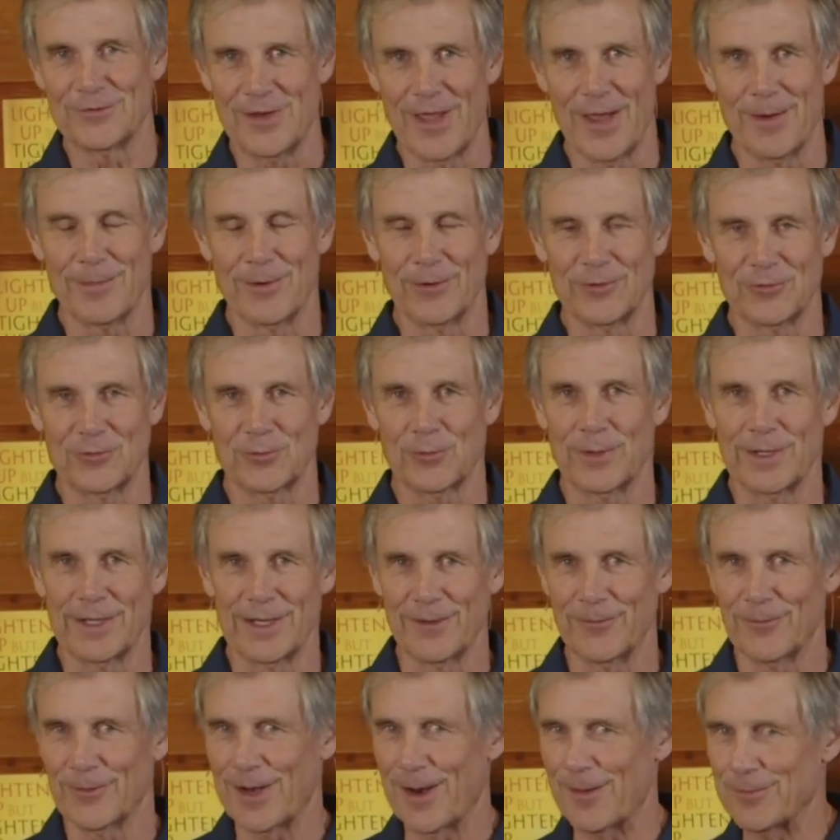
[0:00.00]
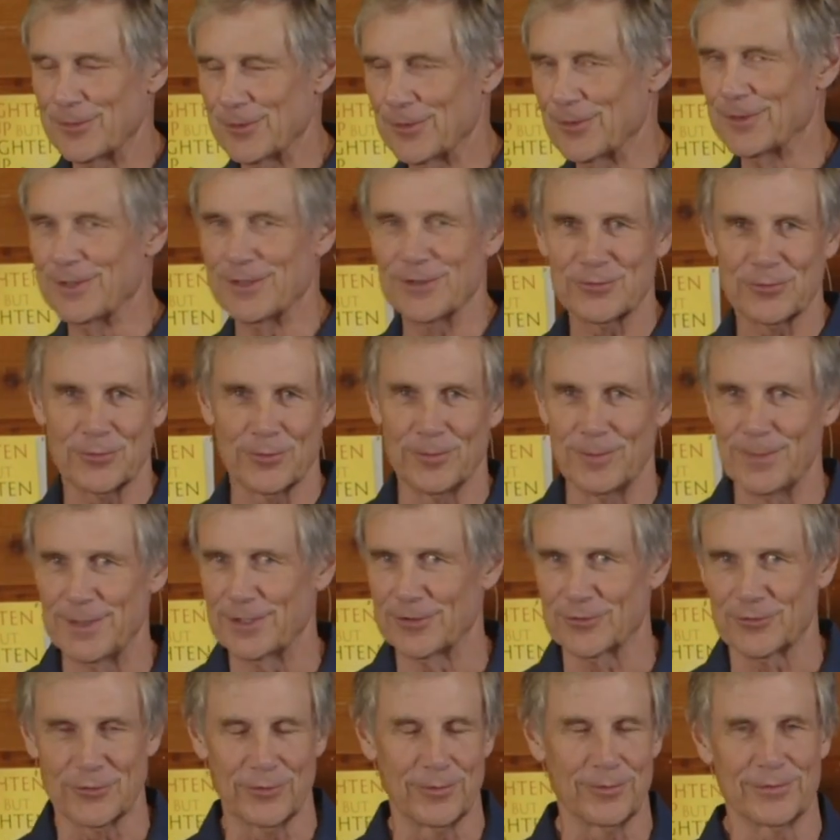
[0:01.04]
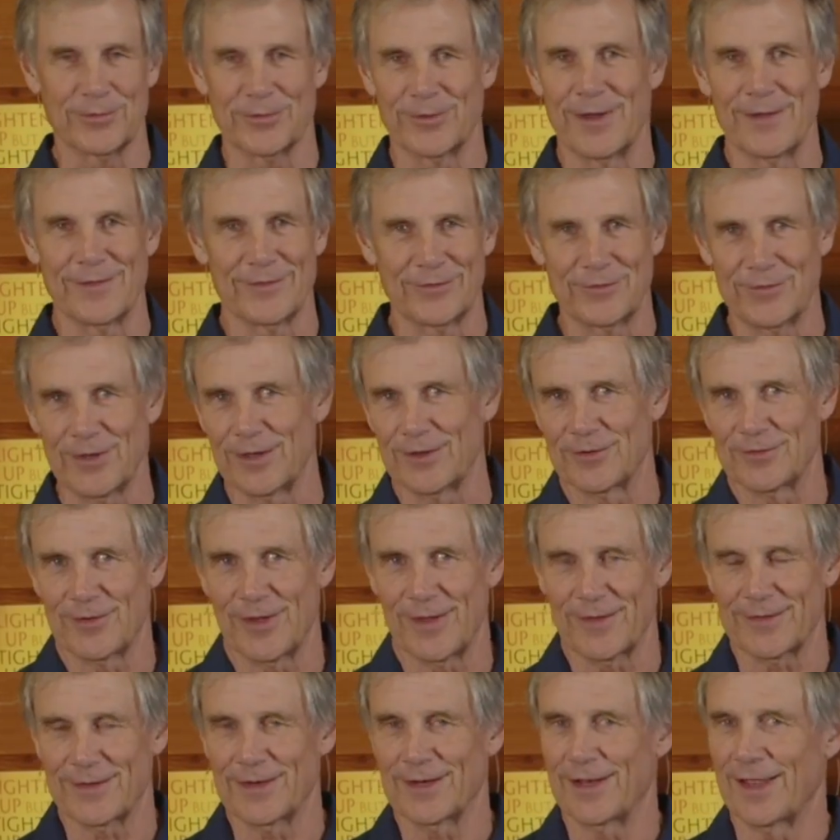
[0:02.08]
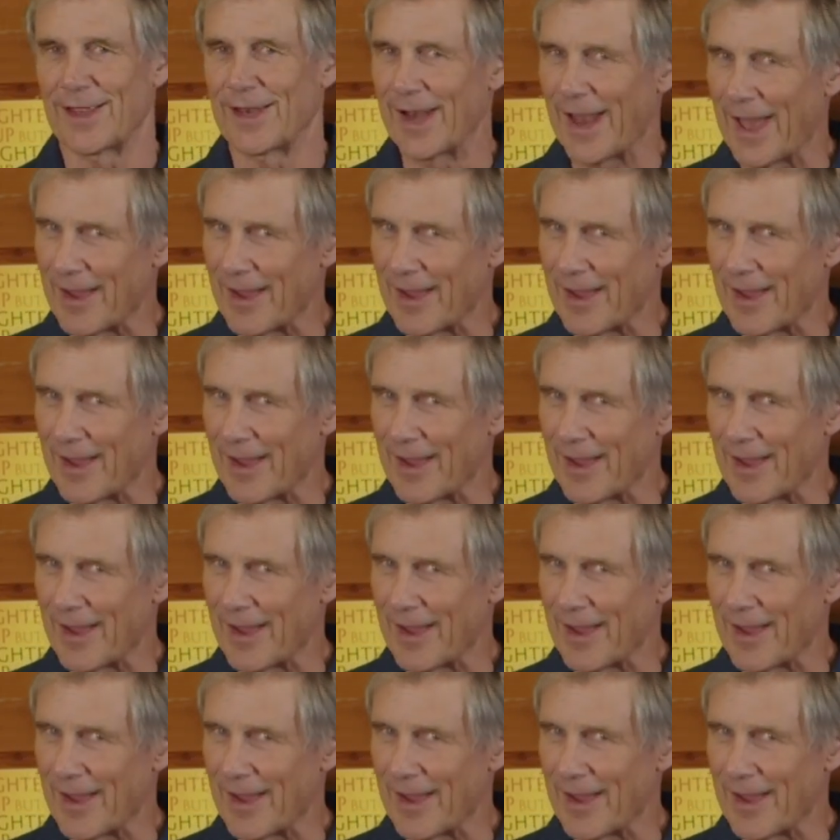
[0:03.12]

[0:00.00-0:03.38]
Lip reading: Dabo Swinney, when I'm doing this with men's groups around the state of South Carolina,